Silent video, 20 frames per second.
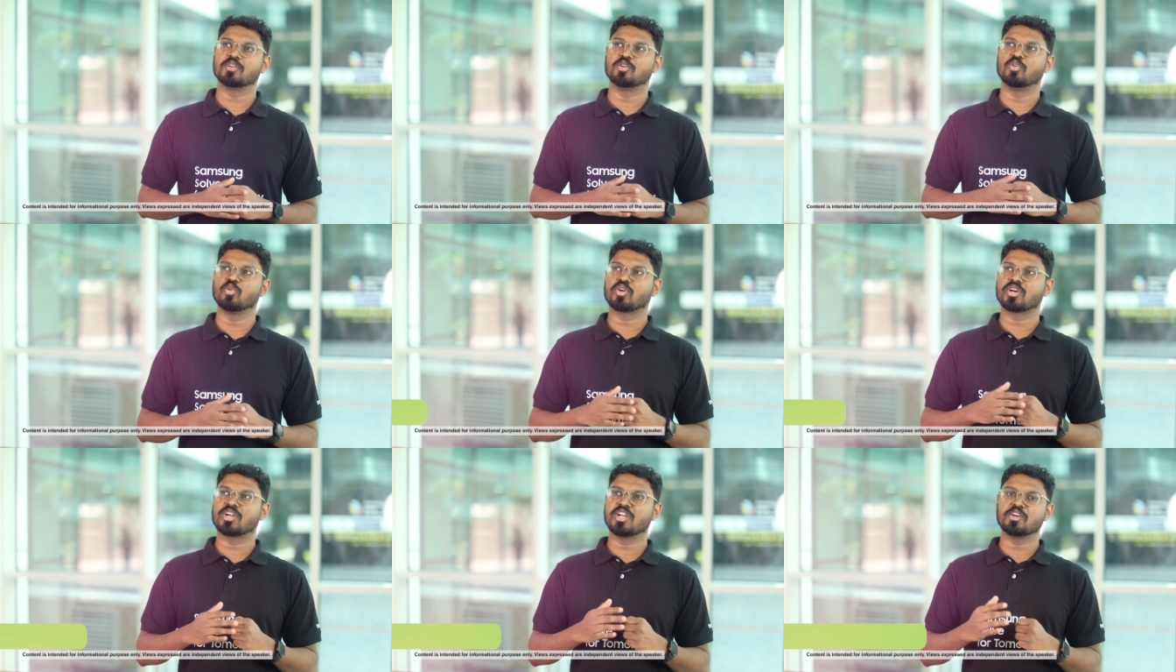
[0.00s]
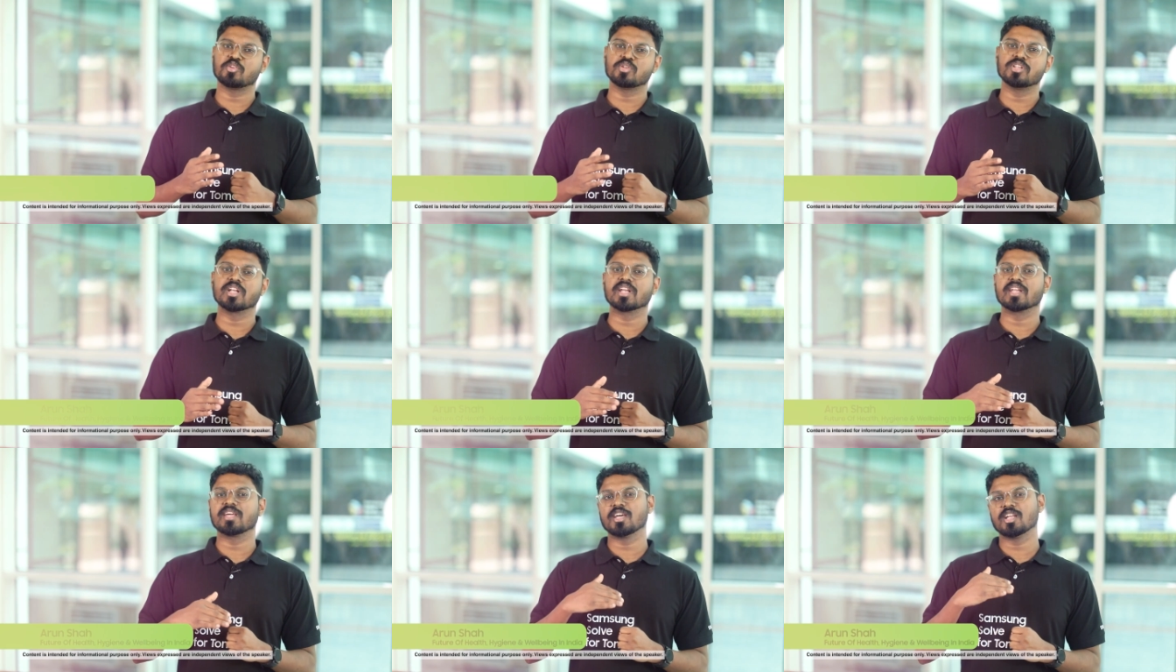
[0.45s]
Look into
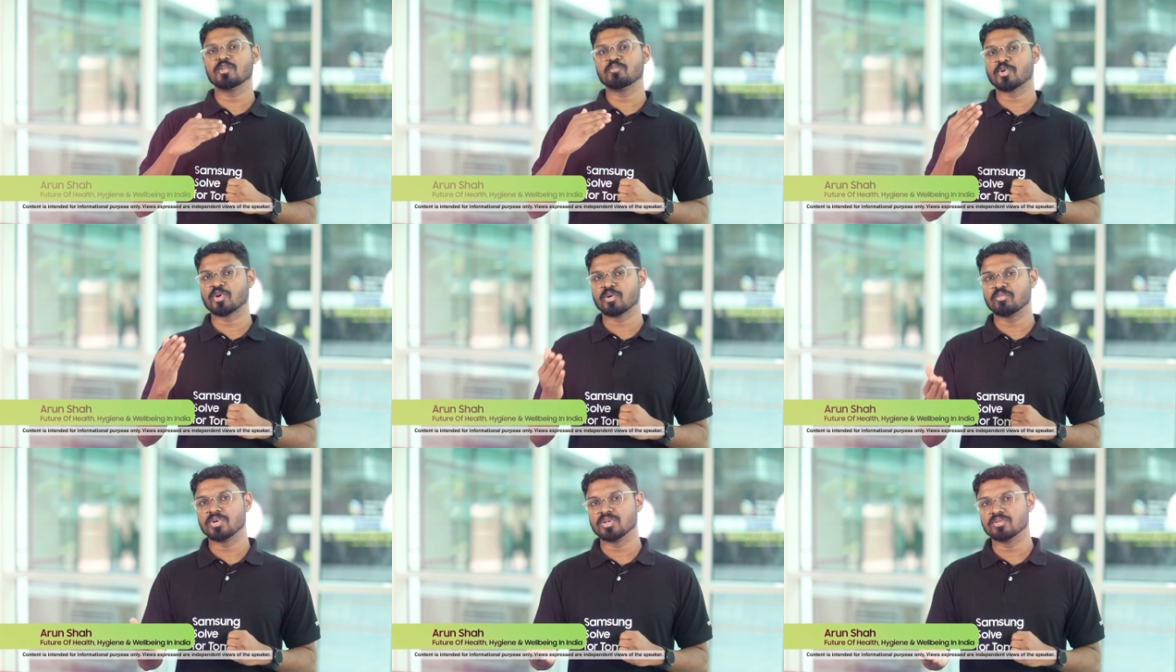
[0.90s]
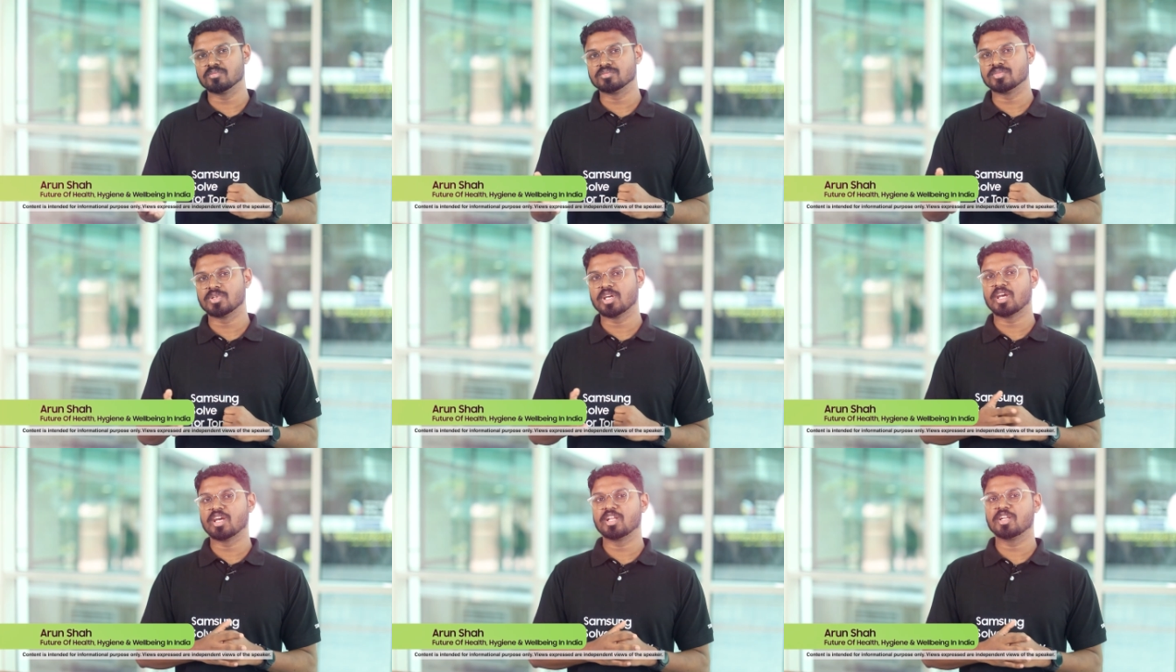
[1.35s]
the real problem
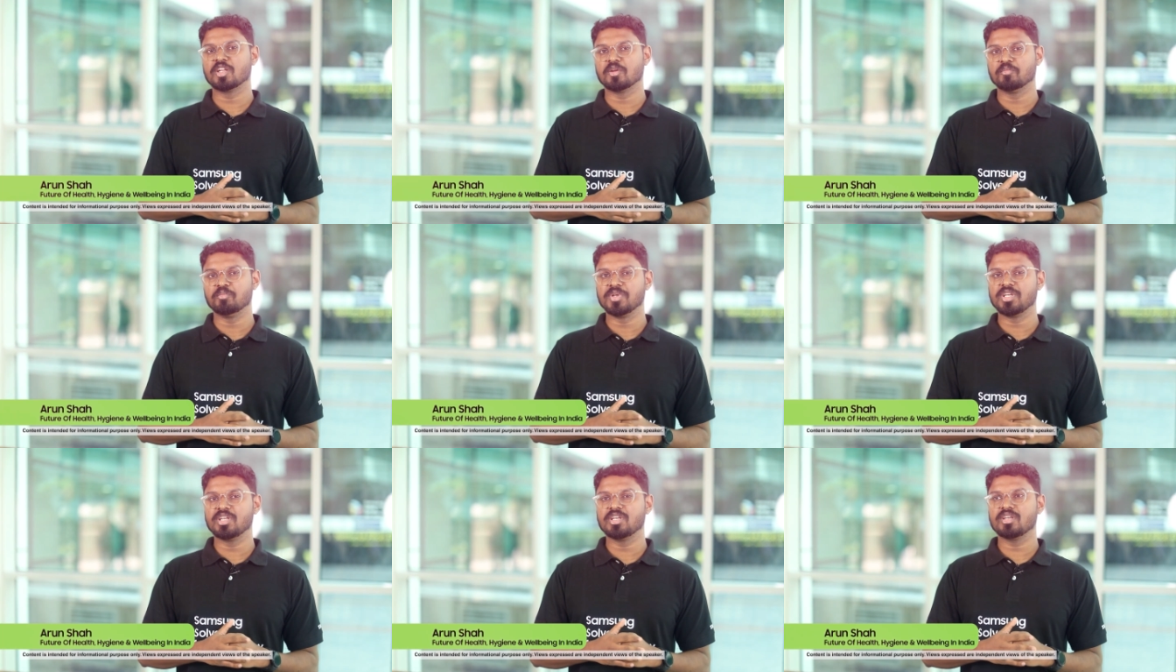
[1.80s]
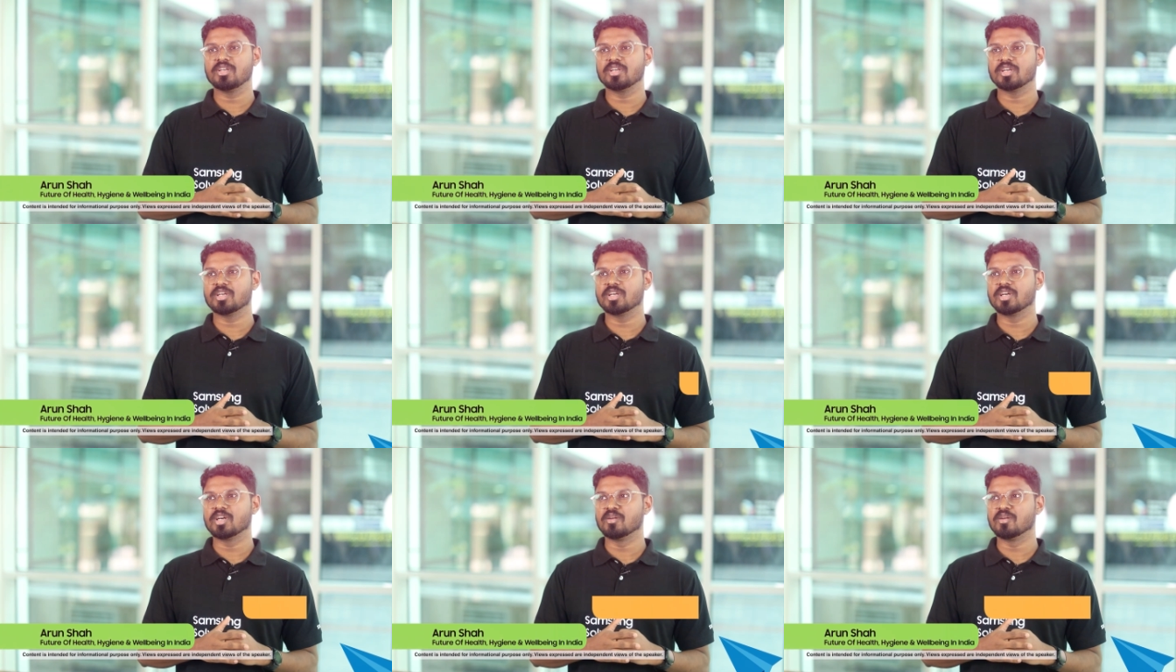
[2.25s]
and be